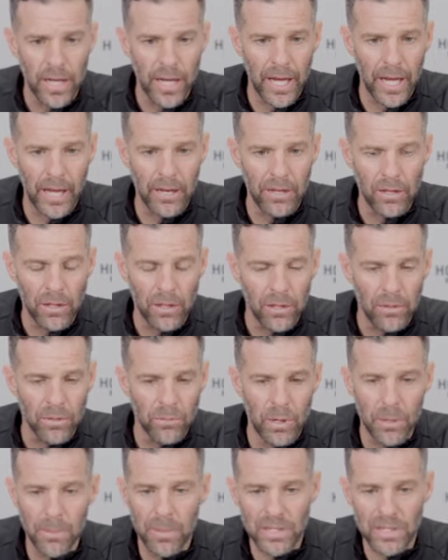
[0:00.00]
and
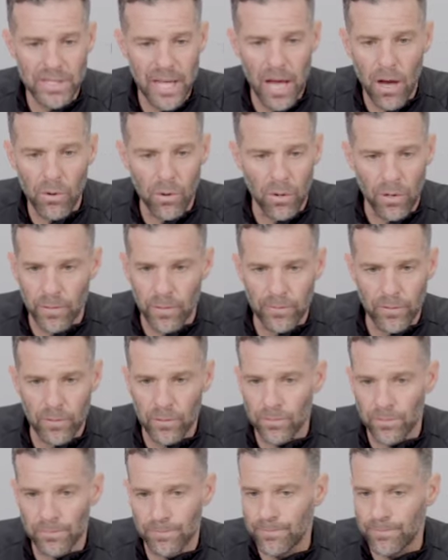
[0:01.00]
we missed out on them
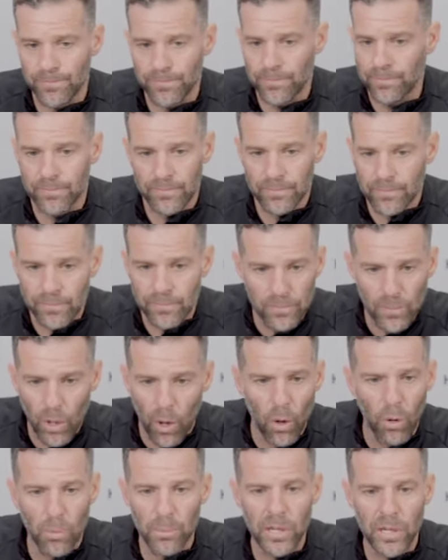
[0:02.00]
for a
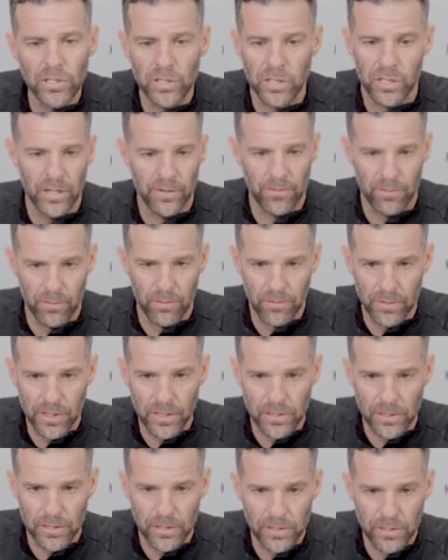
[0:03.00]
whole bunch of different
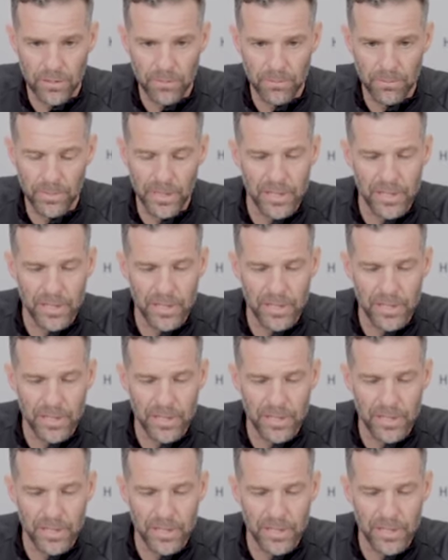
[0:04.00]
reasons.